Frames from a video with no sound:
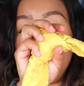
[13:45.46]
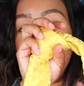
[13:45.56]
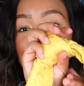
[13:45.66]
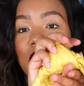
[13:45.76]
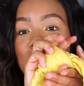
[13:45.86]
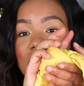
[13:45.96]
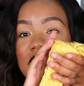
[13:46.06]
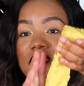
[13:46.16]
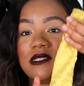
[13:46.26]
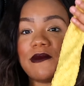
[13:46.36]
keeping.
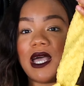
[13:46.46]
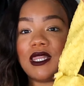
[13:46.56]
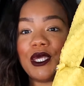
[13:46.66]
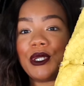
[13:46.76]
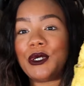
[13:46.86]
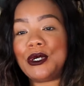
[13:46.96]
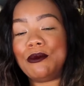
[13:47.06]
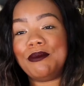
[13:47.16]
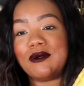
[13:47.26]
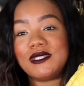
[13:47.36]
This is my little
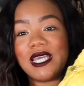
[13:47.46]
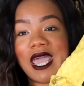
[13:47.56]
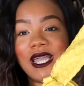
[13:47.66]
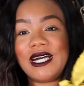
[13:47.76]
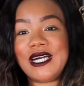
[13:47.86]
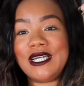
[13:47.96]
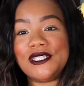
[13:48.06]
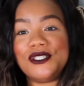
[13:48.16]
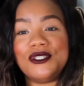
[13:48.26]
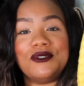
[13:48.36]

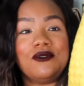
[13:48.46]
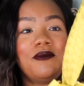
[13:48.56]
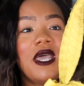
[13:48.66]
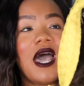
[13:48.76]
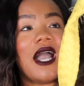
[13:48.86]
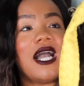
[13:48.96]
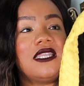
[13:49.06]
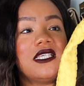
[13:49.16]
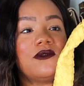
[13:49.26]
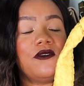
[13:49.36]
Bottega dupe. I got
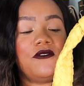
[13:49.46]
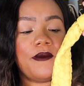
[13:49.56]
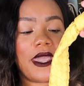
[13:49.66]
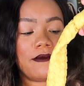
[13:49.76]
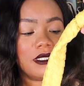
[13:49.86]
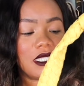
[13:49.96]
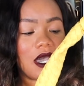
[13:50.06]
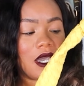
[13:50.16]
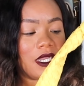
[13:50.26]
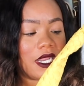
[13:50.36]
this one from
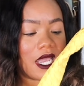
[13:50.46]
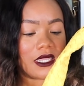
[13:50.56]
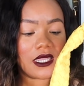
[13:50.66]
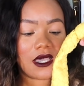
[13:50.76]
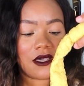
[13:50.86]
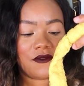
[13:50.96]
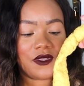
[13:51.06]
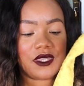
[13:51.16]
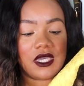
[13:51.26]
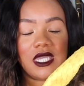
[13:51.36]
Amazon and I
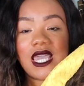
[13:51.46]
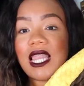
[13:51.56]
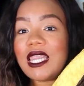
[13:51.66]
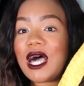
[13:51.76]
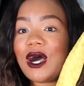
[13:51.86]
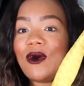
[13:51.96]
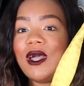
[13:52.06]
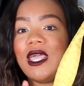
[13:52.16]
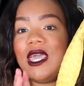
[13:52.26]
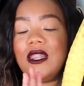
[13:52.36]
love the yellow.
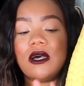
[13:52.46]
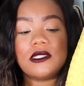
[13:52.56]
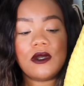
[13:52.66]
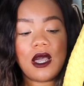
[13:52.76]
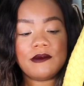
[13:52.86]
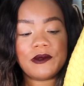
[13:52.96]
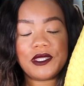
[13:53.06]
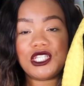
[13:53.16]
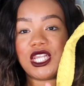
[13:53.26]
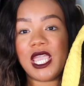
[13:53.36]
It also comes with
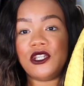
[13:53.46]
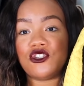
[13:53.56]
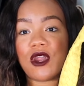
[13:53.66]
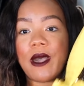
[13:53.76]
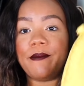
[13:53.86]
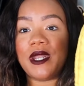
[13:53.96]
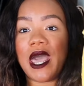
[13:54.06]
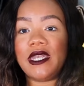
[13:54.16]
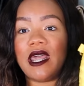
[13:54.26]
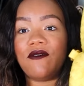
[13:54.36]
a chain strap, but
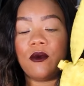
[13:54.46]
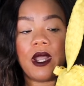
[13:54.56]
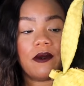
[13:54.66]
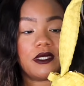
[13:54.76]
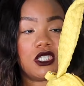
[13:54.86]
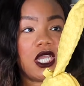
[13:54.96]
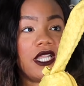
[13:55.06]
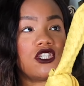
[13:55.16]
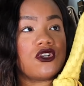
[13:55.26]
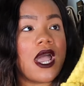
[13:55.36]
I never wear it with the
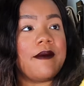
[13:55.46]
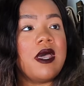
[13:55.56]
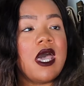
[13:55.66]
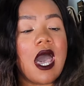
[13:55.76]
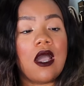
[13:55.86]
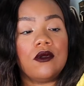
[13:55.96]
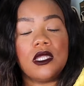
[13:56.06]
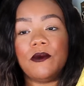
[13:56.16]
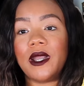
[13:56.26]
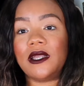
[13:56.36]
chain strap. I
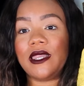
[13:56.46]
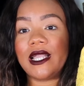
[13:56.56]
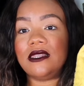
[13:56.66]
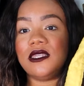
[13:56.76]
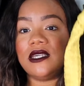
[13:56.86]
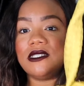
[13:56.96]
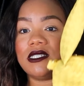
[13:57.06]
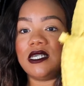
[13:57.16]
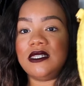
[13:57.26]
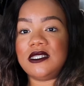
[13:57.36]
only wear it like this.
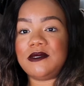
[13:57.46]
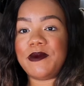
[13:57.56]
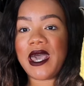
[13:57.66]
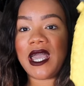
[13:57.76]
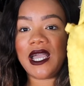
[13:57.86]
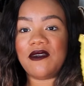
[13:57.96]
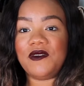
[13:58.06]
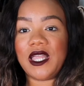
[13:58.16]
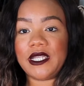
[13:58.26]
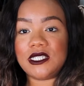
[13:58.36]
And this bag, I
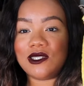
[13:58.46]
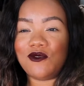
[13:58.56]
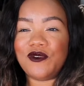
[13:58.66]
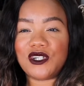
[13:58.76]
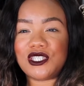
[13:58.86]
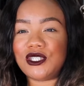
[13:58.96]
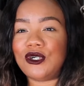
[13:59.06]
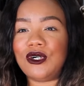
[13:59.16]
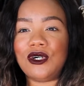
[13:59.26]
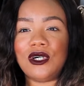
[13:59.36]
feel like it's so
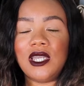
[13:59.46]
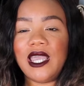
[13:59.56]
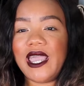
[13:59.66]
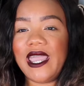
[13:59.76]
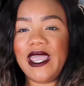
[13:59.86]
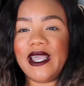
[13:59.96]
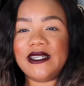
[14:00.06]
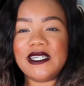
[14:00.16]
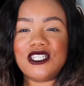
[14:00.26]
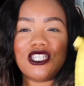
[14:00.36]
versatile
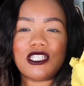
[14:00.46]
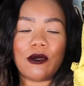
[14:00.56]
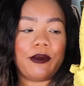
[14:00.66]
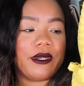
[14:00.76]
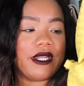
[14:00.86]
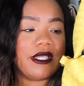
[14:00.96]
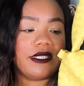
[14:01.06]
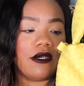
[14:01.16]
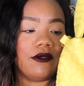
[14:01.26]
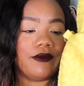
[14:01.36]
and it's just so pretty.
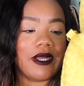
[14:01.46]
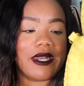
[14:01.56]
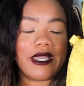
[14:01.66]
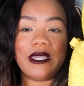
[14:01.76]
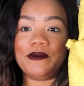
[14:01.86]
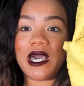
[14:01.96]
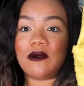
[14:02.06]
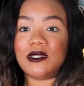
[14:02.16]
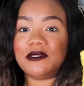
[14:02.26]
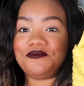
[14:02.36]
So we're going to keep
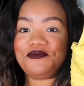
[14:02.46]
that one.